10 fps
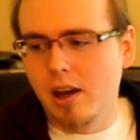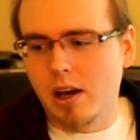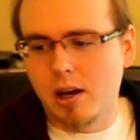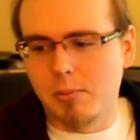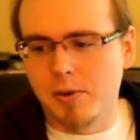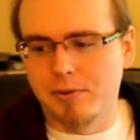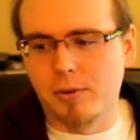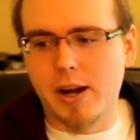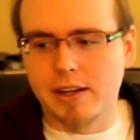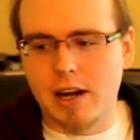But
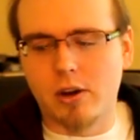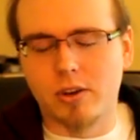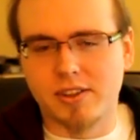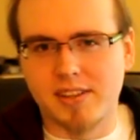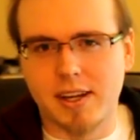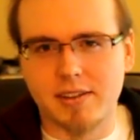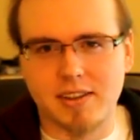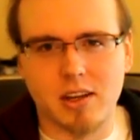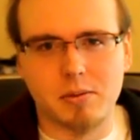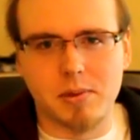for right now, it looks like it's
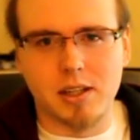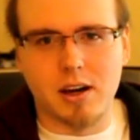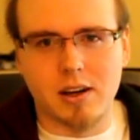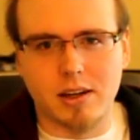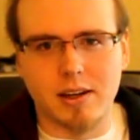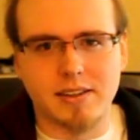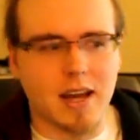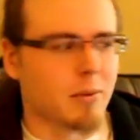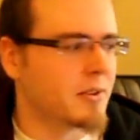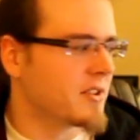going to be on
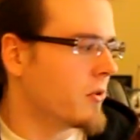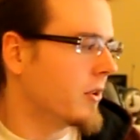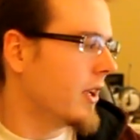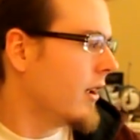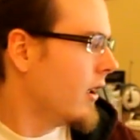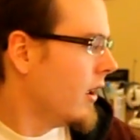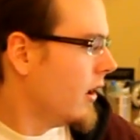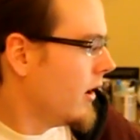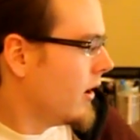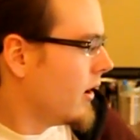tablets
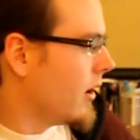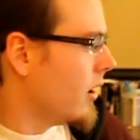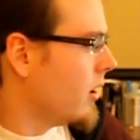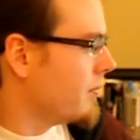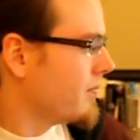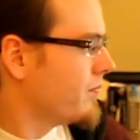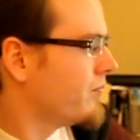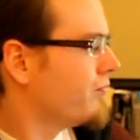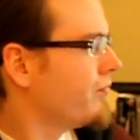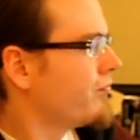only.
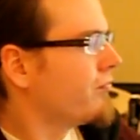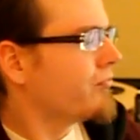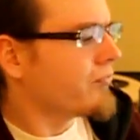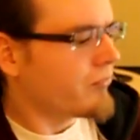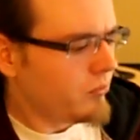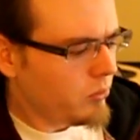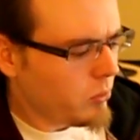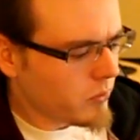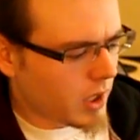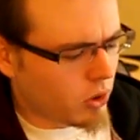
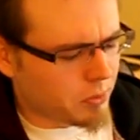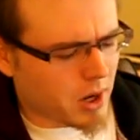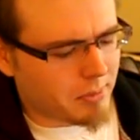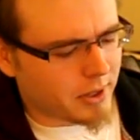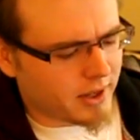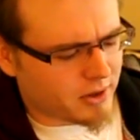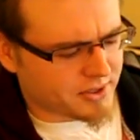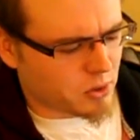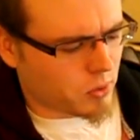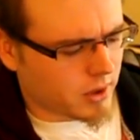It'll probably
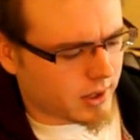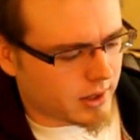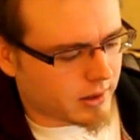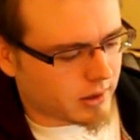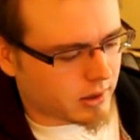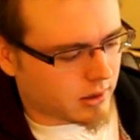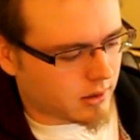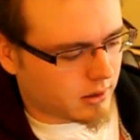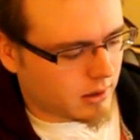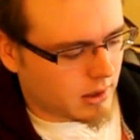also work on
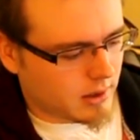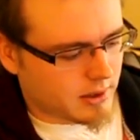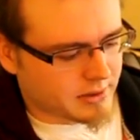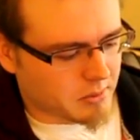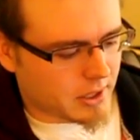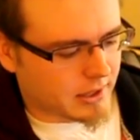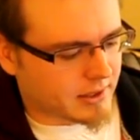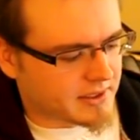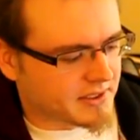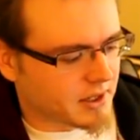something like
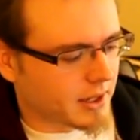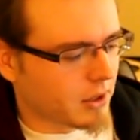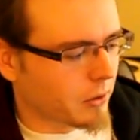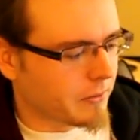this, the Kindle